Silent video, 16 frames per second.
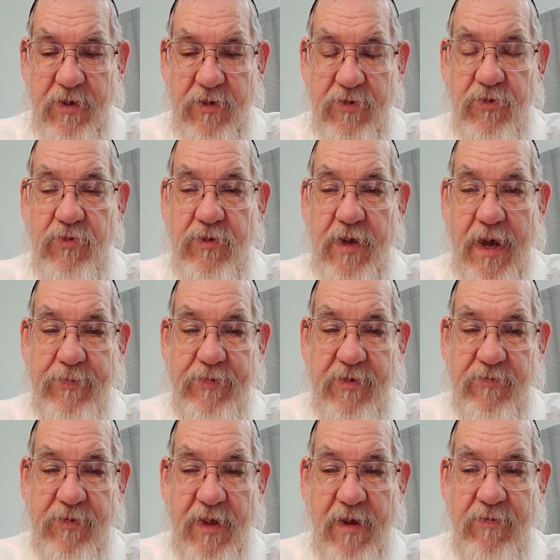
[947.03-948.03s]
two types
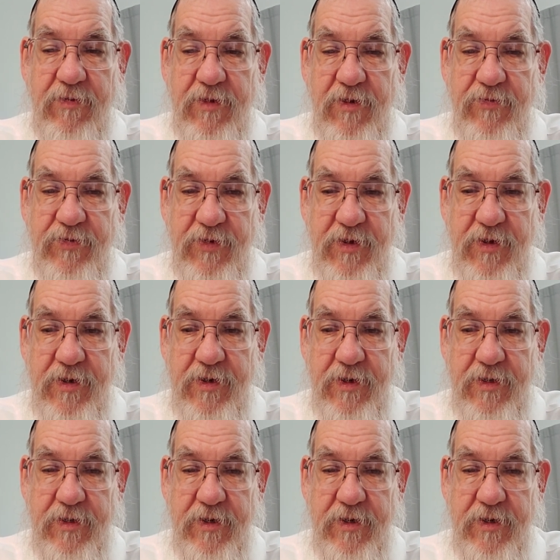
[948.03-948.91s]
of level of Yira.